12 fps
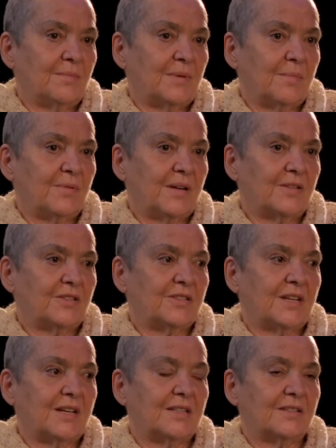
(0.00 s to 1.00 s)
And my brother
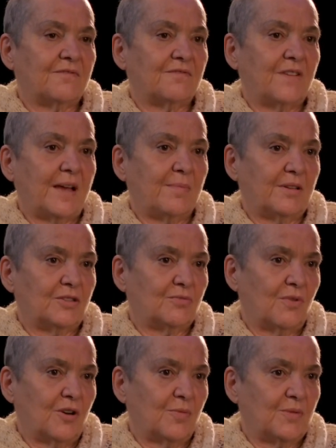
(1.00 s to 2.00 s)
Sten is a fabulous
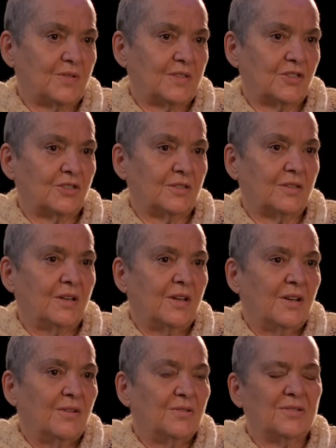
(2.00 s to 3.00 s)
rock musician
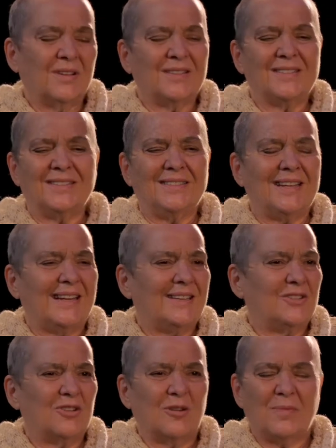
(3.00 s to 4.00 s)
who's got this day
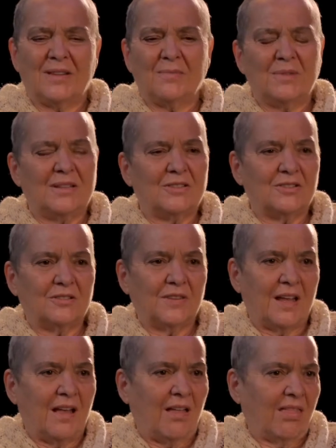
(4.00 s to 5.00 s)
job at the Ministry of
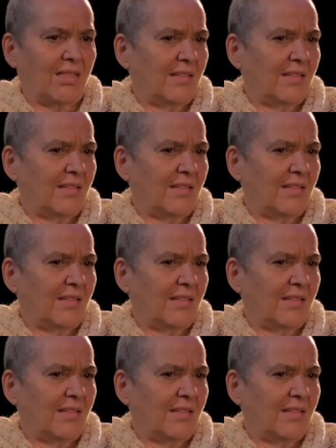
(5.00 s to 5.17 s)
Health.